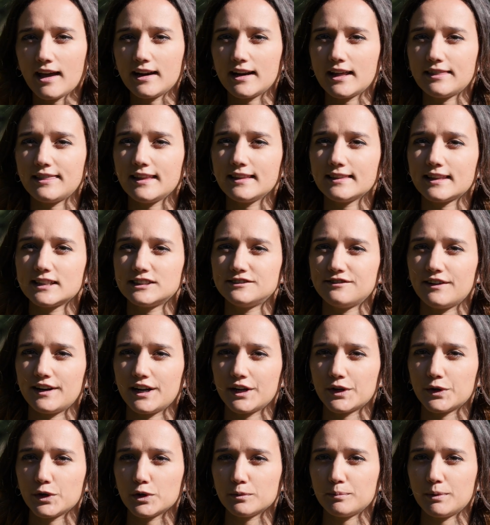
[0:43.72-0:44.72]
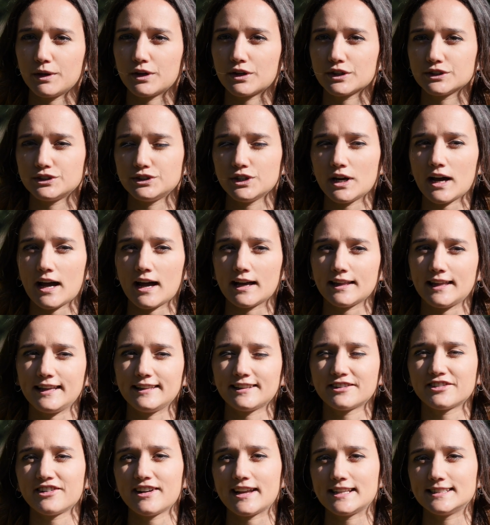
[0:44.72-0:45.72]
and I think that's very good because it
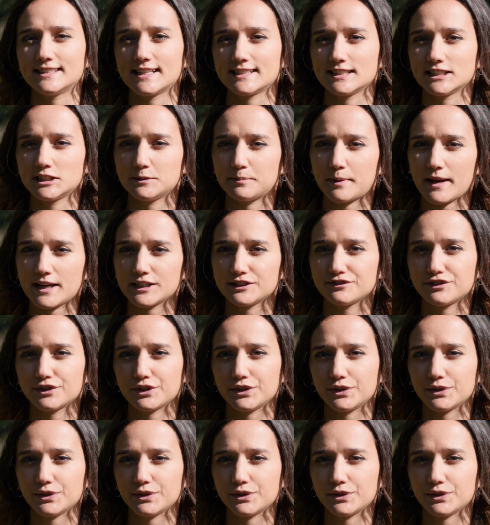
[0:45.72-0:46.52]
creates a space for